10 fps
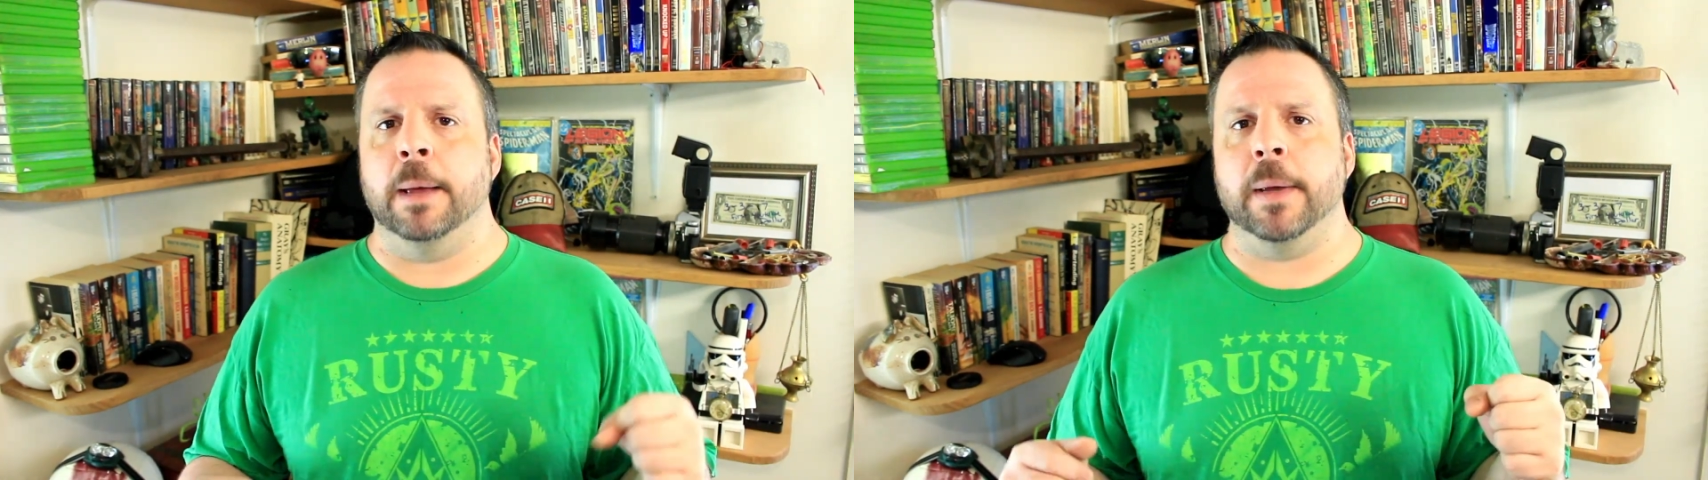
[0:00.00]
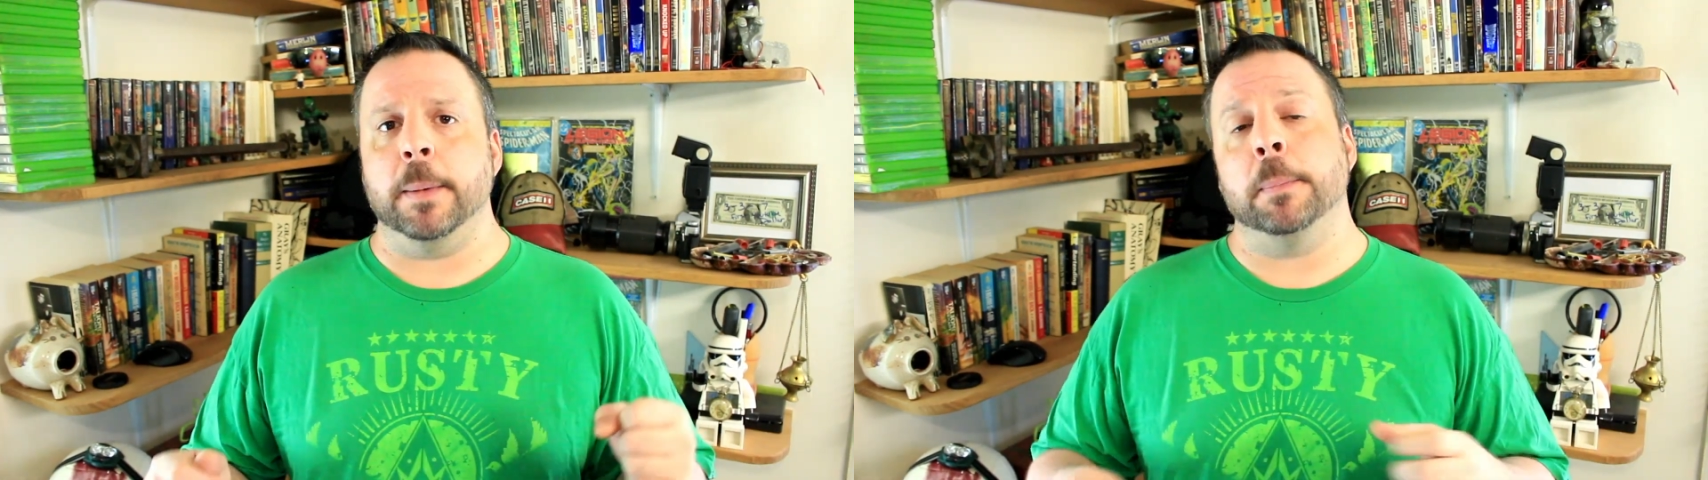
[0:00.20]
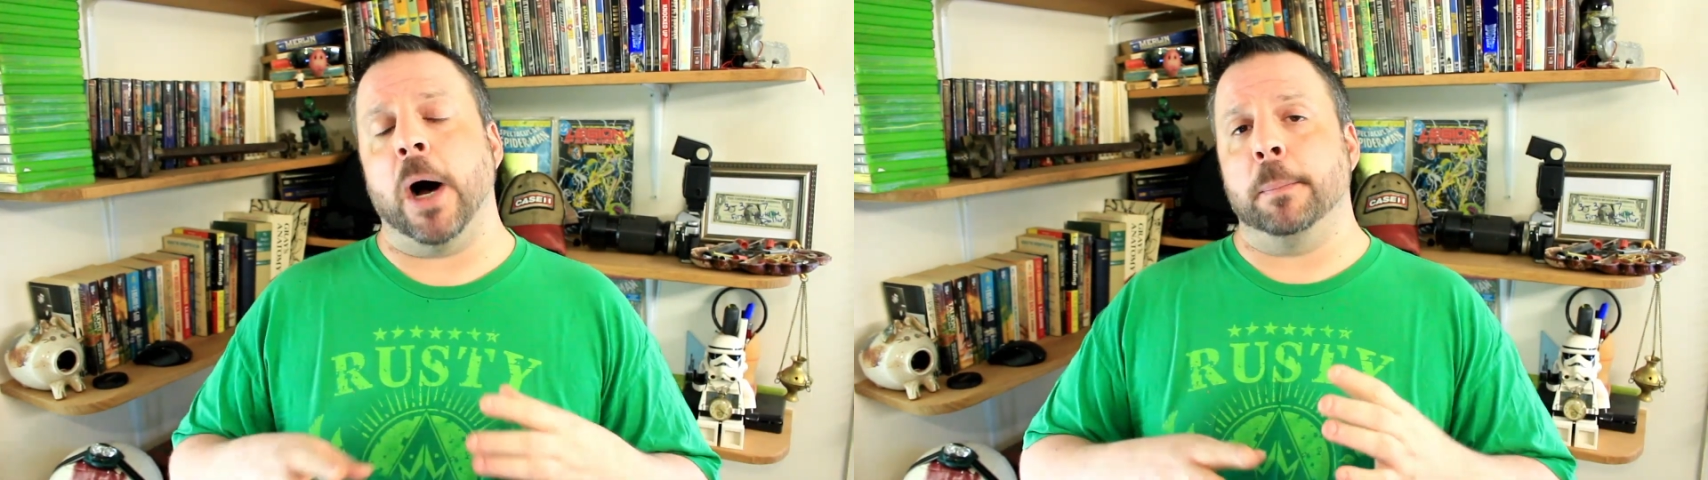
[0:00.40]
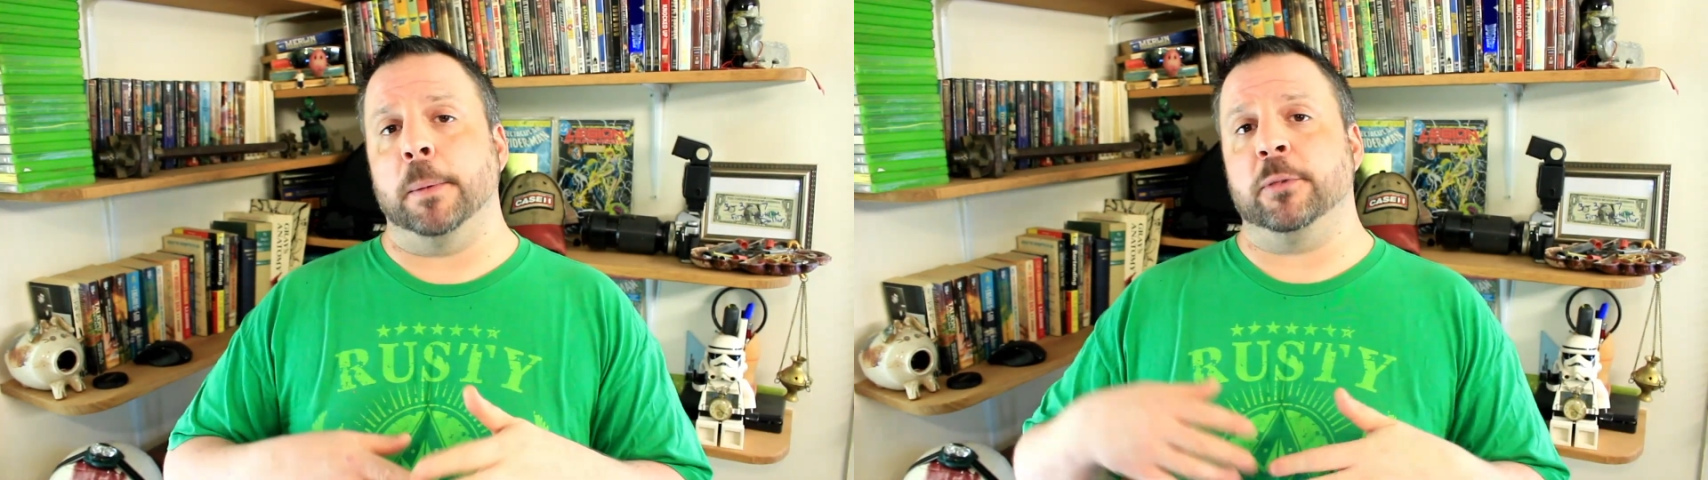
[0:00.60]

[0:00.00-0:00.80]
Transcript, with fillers: and maybe pop up